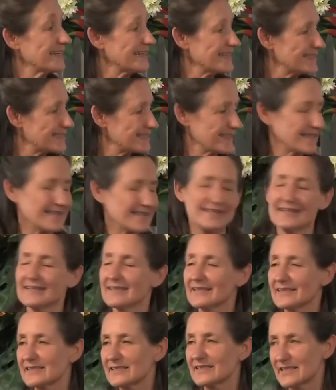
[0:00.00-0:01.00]
easy
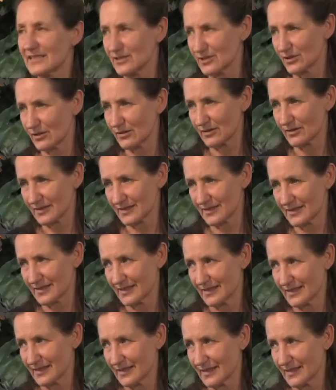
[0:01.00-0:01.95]
detox.